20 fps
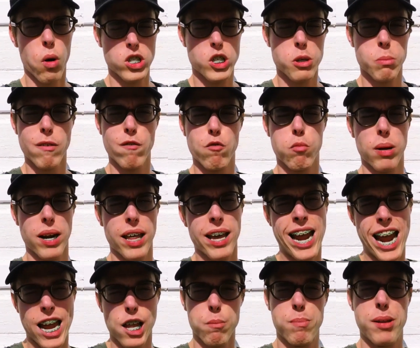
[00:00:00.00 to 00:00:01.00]
What's up
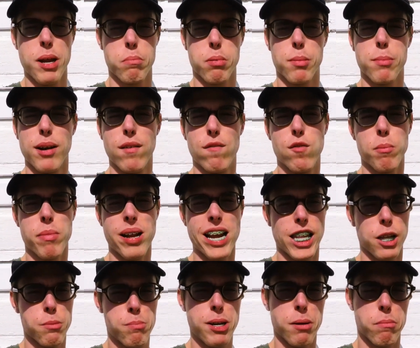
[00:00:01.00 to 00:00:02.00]
everybody, Kalab Templeman from
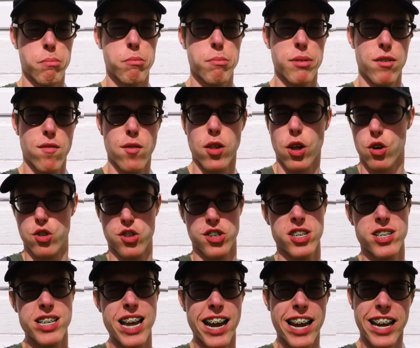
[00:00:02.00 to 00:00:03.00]
Kalab Templeman
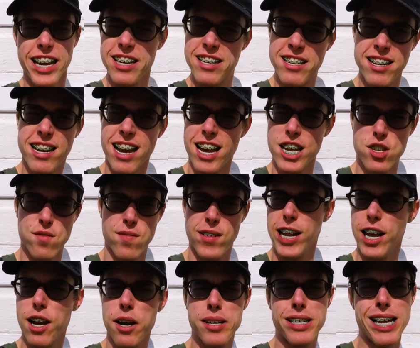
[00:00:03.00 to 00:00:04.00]
Vlogs and Tech. In today's
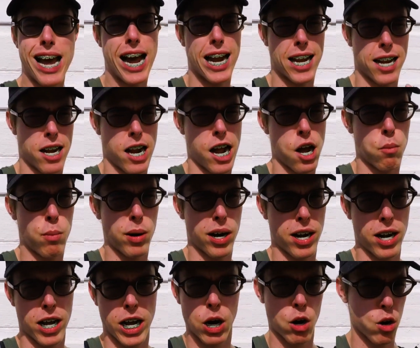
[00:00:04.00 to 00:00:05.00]
video, Dad and I are
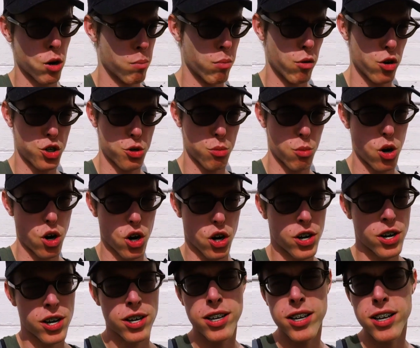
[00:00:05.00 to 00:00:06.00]
going to go on a
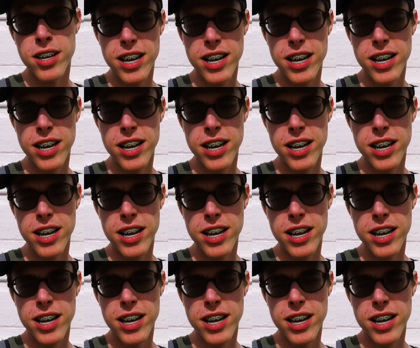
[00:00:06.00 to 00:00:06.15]
bushwalk.